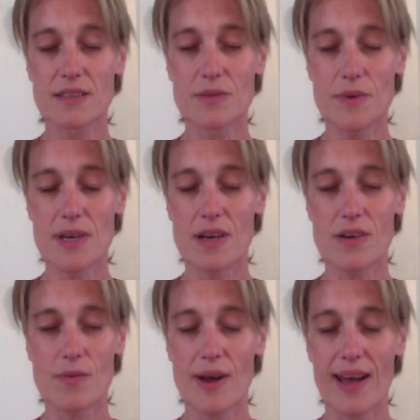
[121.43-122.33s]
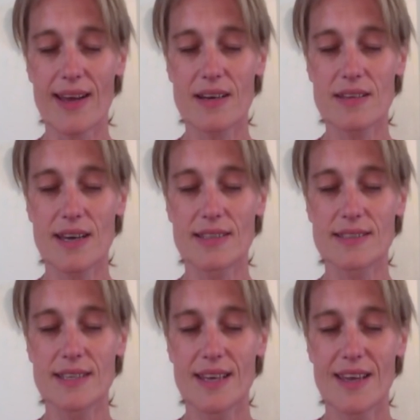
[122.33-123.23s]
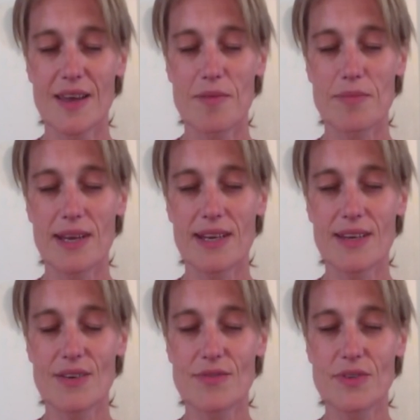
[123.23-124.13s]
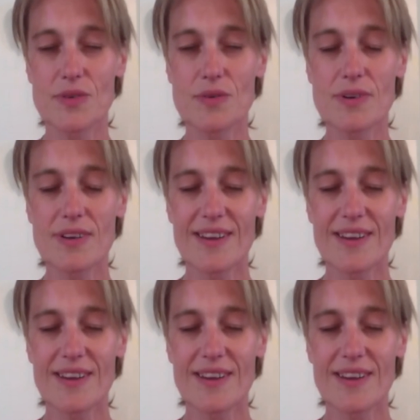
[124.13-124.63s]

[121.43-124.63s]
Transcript: We are aware that many of you,